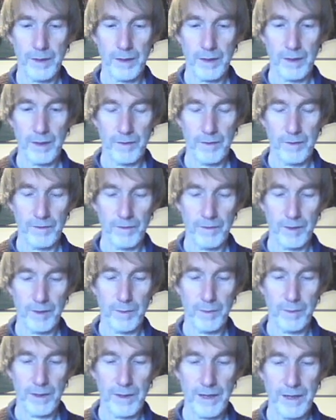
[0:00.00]
Divided
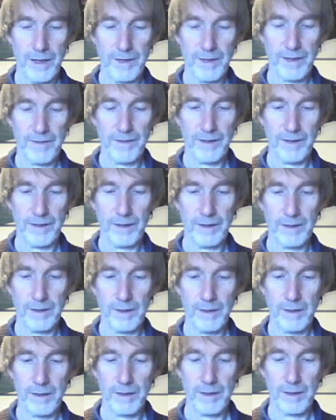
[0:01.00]
by 18.
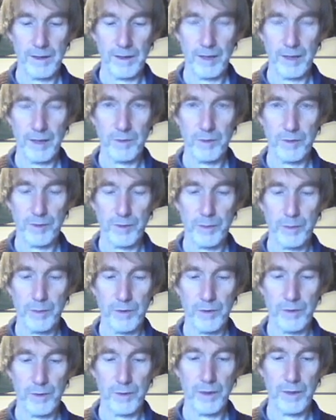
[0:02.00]
Yeah, I must have punched
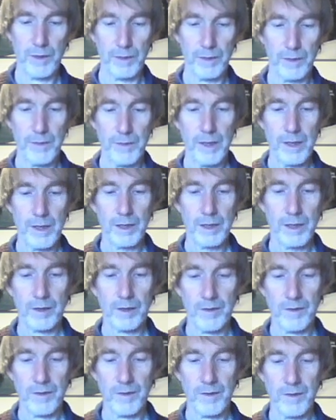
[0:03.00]
the button because it
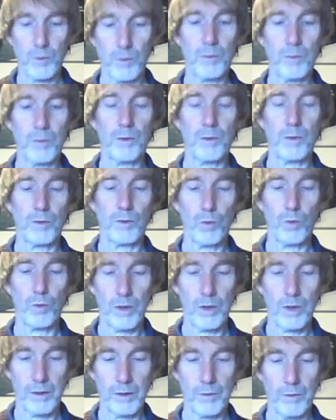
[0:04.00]
is
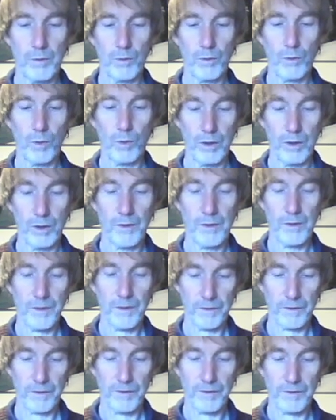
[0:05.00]

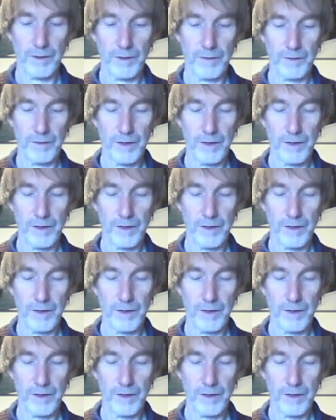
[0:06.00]
1.1165.